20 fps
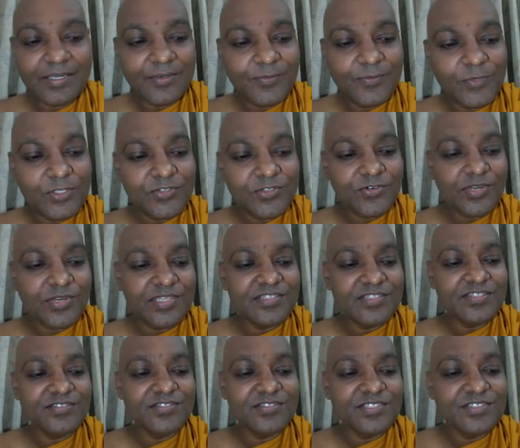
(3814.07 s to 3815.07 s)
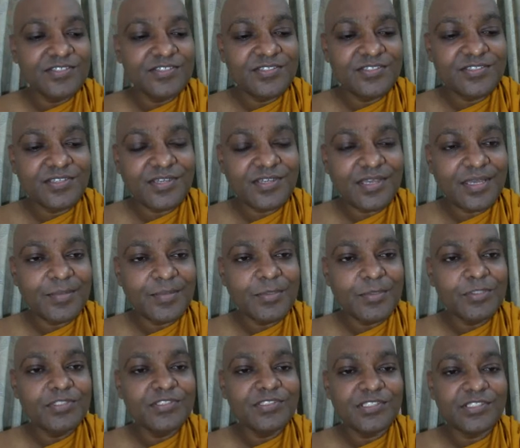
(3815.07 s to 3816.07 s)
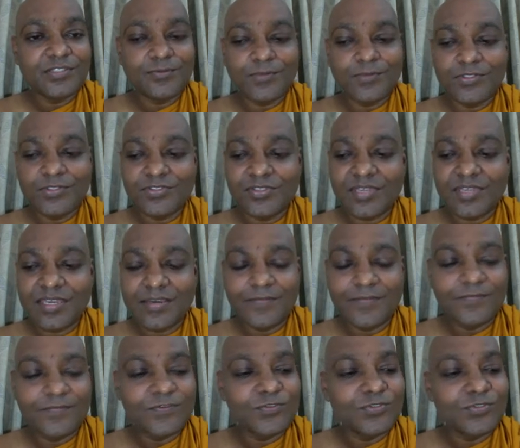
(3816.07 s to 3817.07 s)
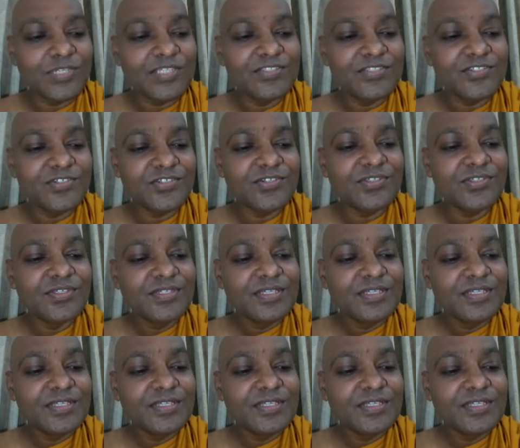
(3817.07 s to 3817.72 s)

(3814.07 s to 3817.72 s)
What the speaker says: what right these bodhisattvas have to enter,